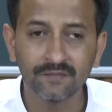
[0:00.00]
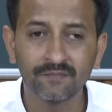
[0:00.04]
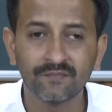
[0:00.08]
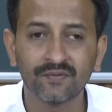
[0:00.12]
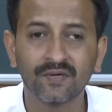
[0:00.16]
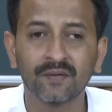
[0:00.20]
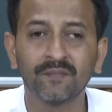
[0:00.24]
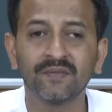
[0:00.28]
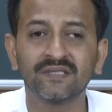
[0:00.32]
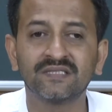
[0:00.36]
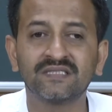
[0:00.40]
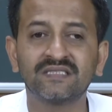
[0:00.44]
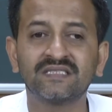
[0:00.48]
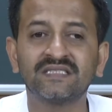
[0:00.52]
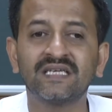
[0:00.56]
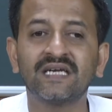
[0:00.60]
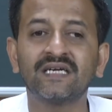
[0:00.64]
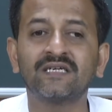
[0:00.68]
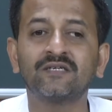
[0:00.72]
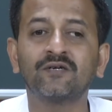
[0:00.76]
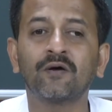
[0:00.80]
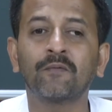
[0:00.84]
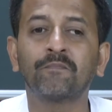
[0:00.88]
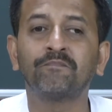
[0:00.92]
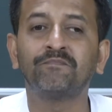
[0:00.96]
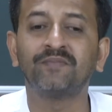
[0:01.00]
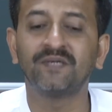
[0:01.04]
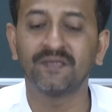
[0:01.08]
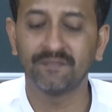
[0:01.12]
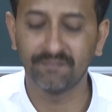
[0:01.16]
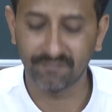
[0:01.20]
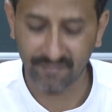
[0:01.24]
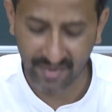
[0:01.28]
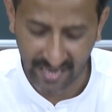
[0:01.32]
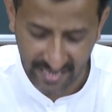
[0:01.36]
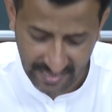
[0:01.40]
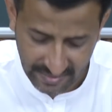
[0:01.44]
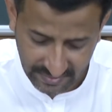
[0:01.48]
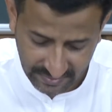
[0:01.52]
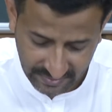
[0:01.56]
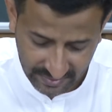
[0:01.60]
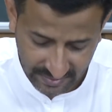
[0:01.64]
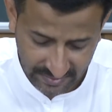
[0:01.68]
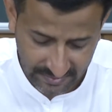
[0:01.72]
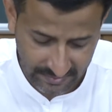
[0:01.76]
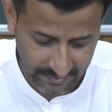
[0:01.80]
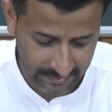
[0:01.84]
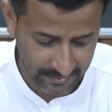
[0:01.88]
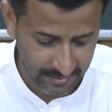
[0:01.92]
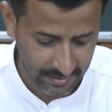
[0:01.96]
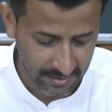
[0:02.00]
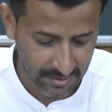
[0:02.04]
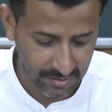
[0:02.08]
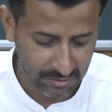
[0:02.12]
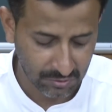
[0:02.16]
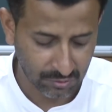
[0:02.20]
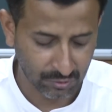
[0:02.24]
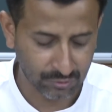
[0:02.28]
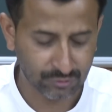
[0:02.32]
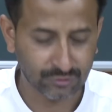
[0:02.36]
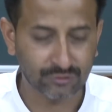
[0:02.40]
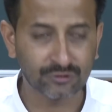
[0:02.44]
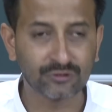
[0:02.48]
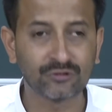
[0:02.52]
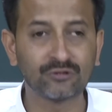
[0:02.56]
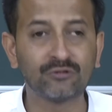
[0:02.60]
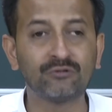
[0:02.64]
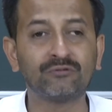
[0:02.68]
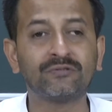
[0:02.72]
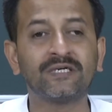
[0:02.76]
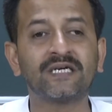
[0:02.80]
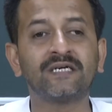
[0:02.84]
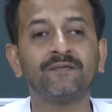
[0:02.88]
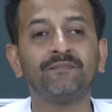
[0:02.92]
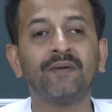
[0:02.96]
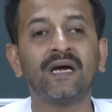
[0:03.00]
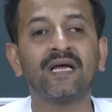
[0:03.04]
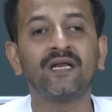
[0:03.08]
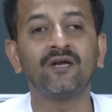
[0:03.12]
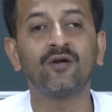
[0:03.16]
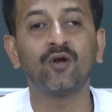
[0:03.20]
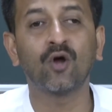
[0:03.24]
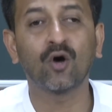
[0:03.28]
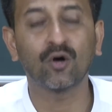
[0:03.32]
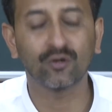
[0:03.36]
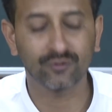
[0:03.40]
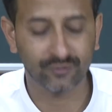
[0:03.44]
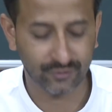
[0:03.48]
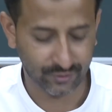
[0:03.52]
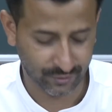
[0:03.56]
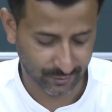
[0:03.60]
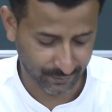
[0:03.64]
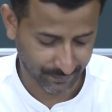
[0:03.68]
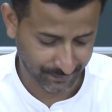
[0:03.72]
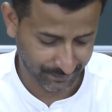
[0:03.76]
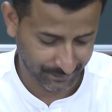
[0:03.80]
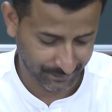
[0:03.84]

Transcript: from a set of premises constituted by laws